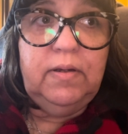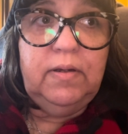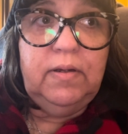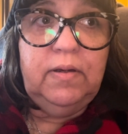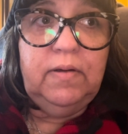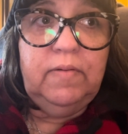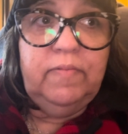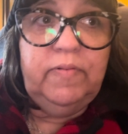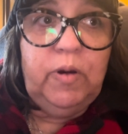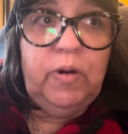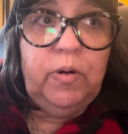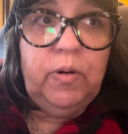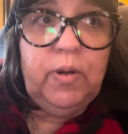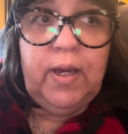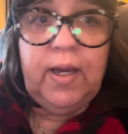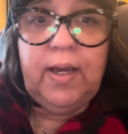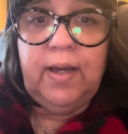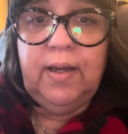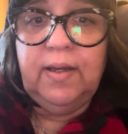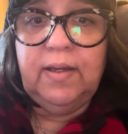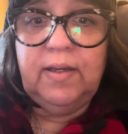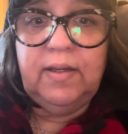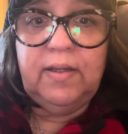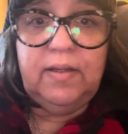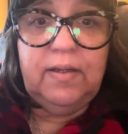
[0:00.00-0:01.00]

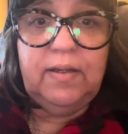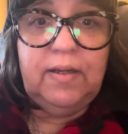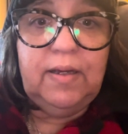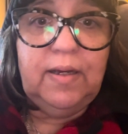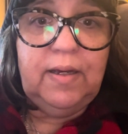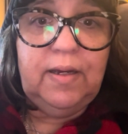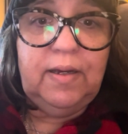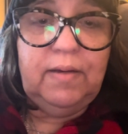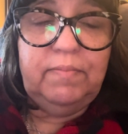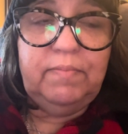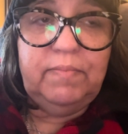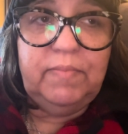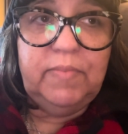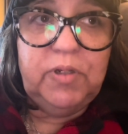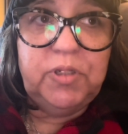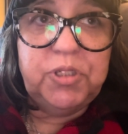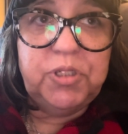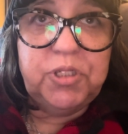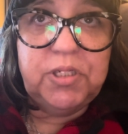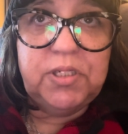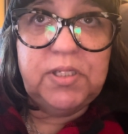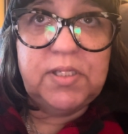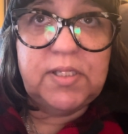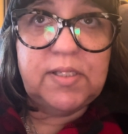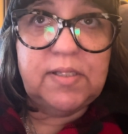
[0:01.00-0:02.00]
VOCA,
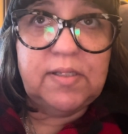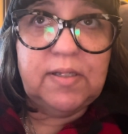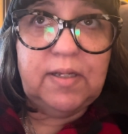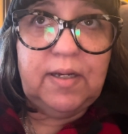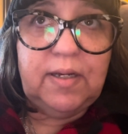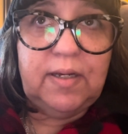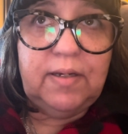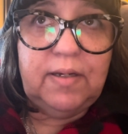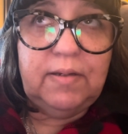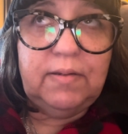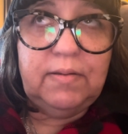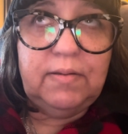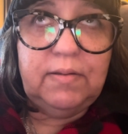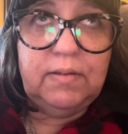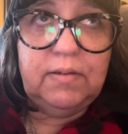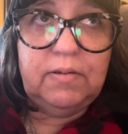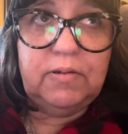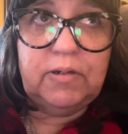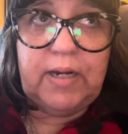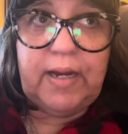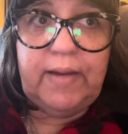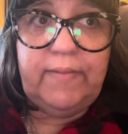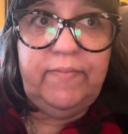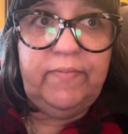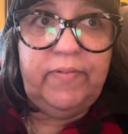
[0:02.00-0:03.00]
which is the
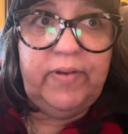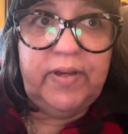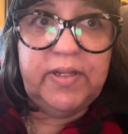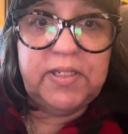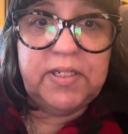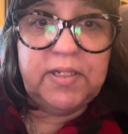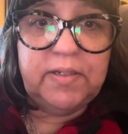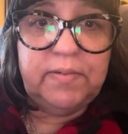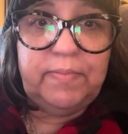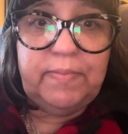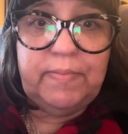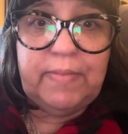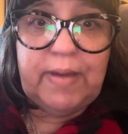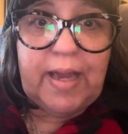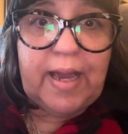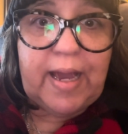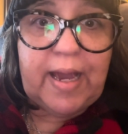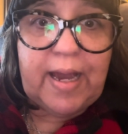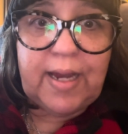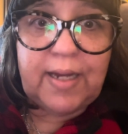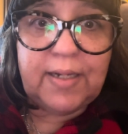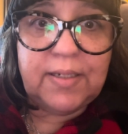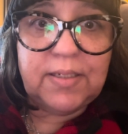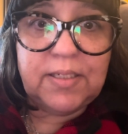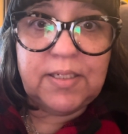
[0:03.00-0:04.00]
Crime Victim
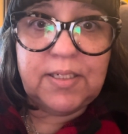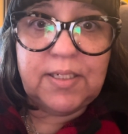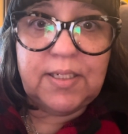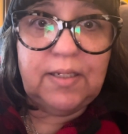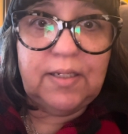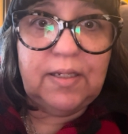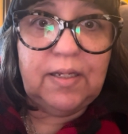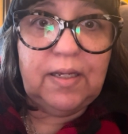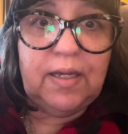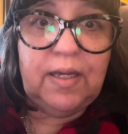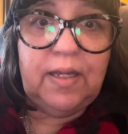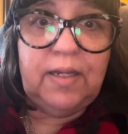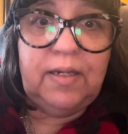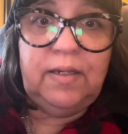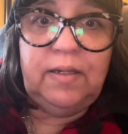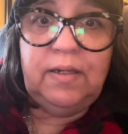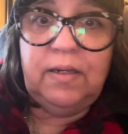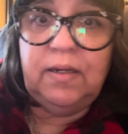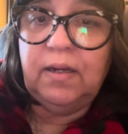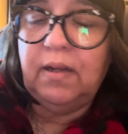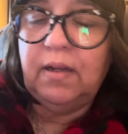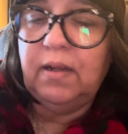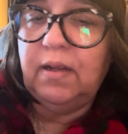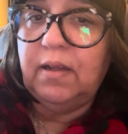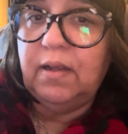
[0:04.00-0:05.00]
Act,
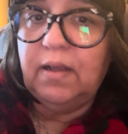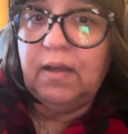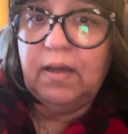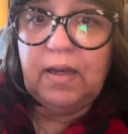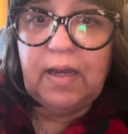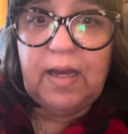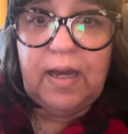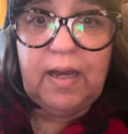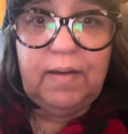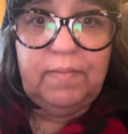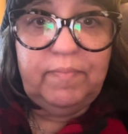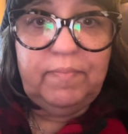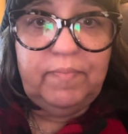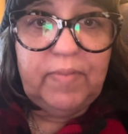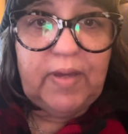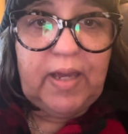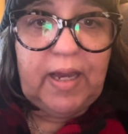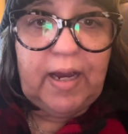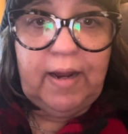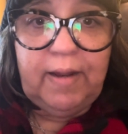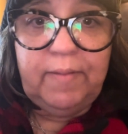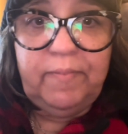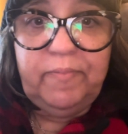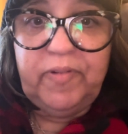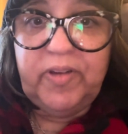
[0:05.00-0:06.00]
and
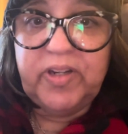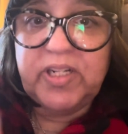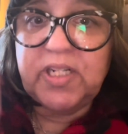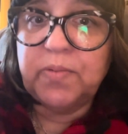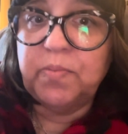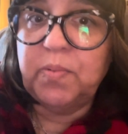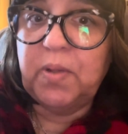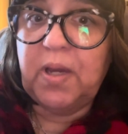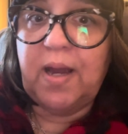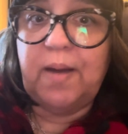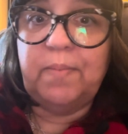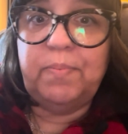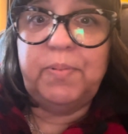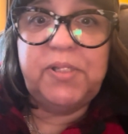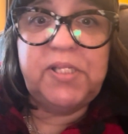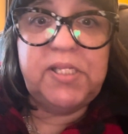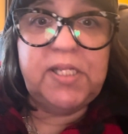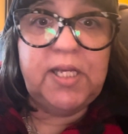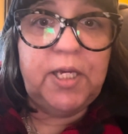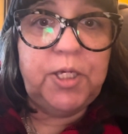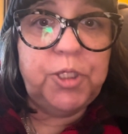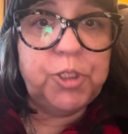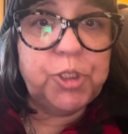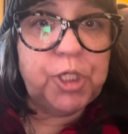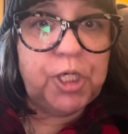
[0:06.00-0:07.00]
crime victim
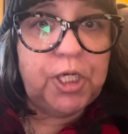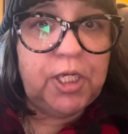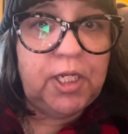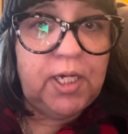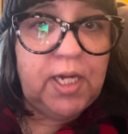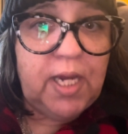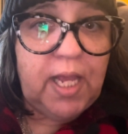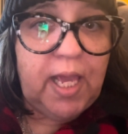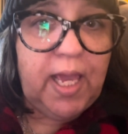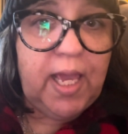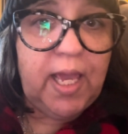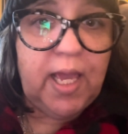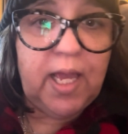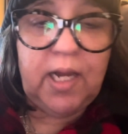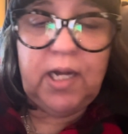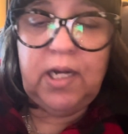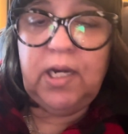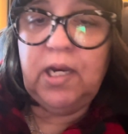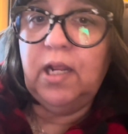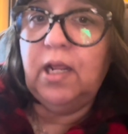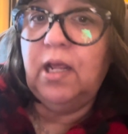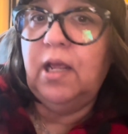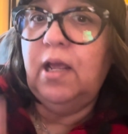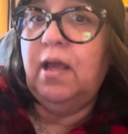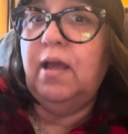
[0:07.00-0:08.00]
compensation and
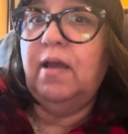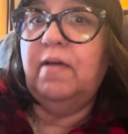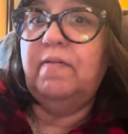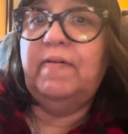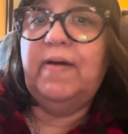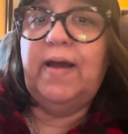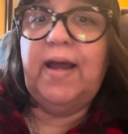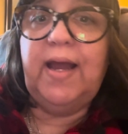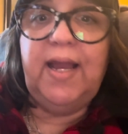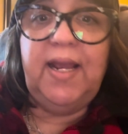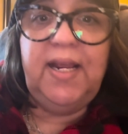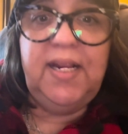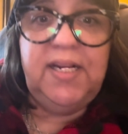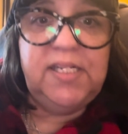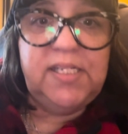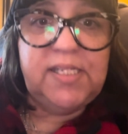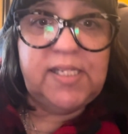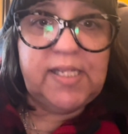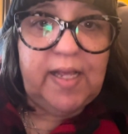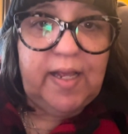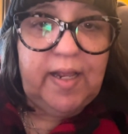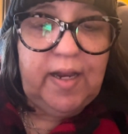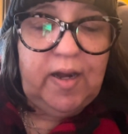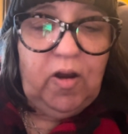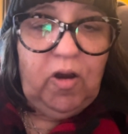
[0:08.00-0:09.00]

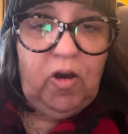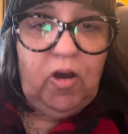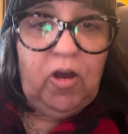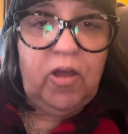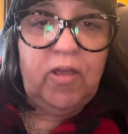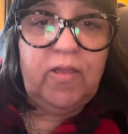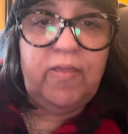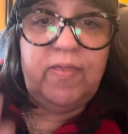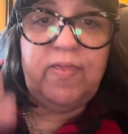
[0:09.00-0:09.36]
Vines and all of